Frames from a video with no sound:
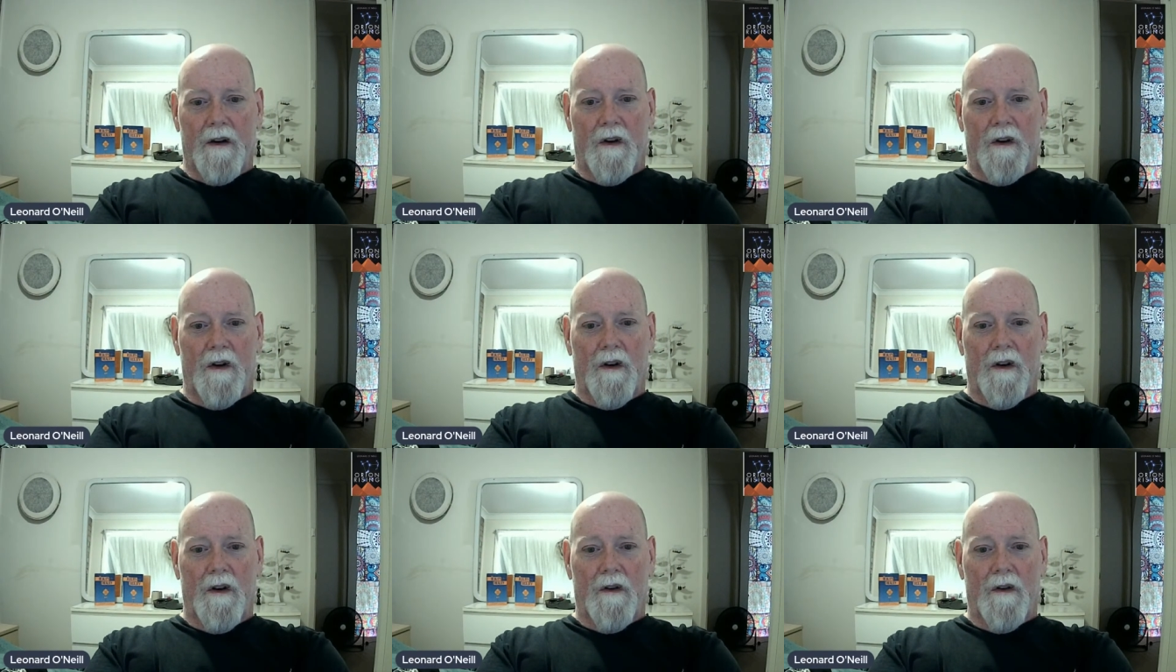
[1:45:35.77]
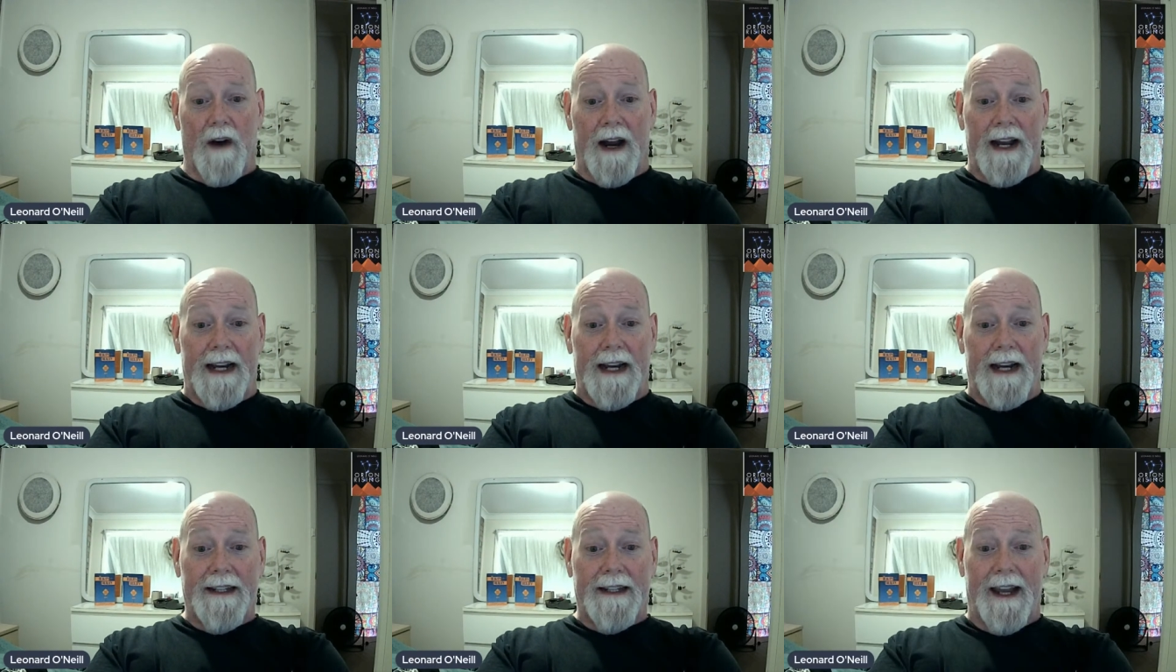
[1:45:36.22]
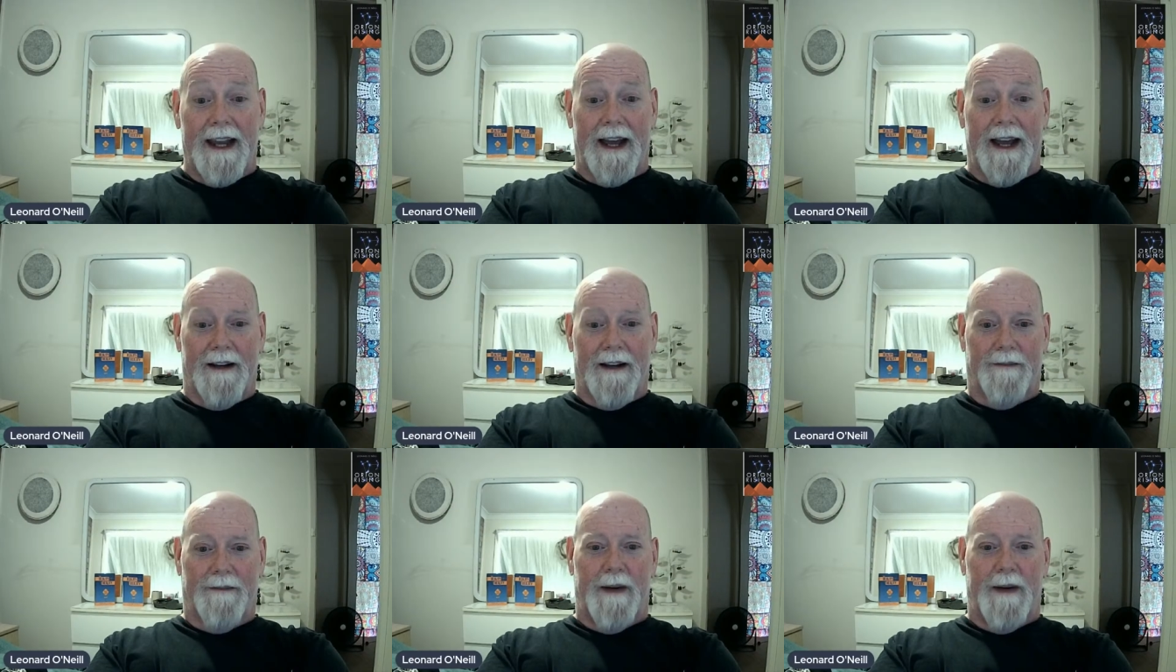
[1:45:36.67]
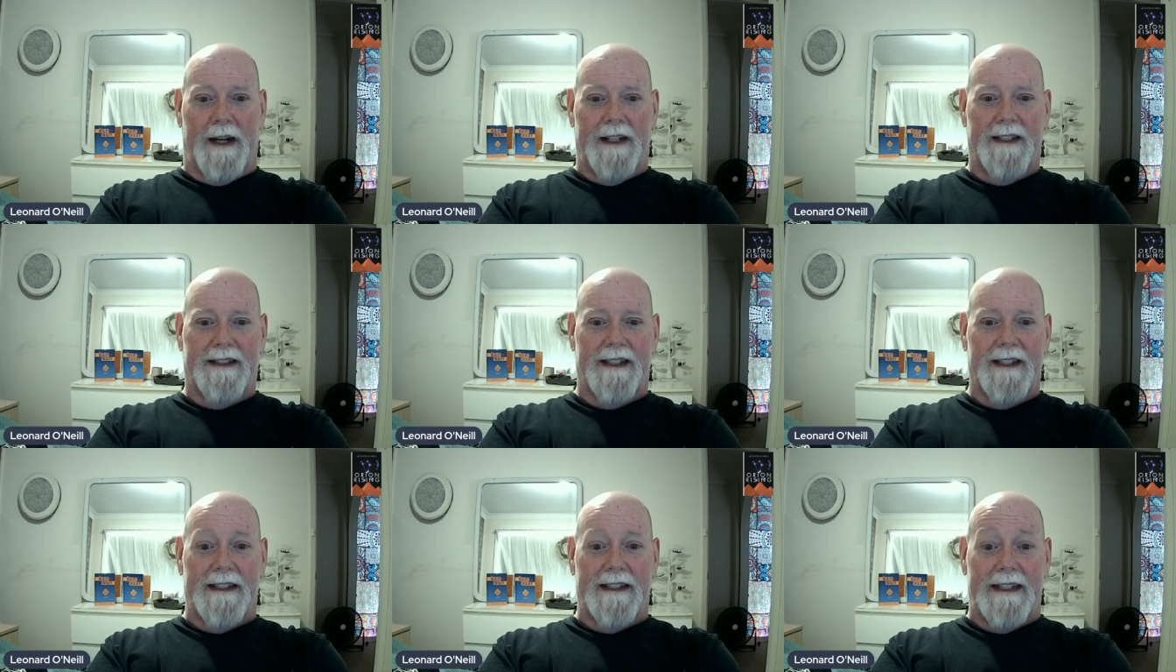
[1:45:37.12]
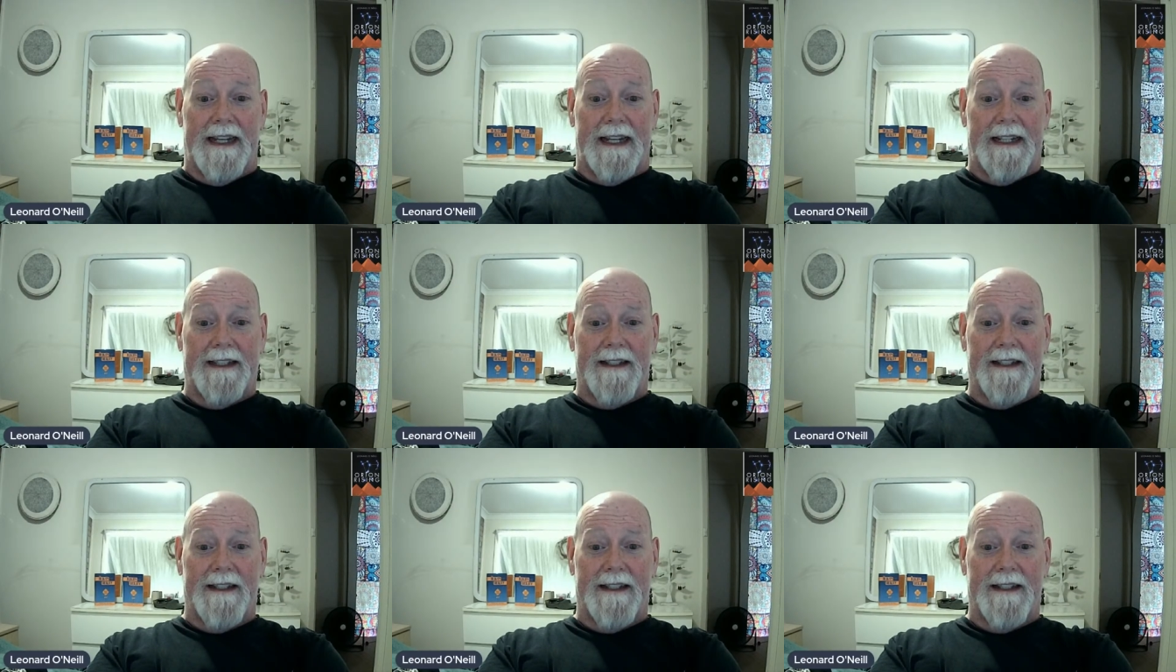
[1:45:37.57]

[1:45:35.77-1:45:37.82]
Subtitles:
Right? Yeah. Penny says, yes,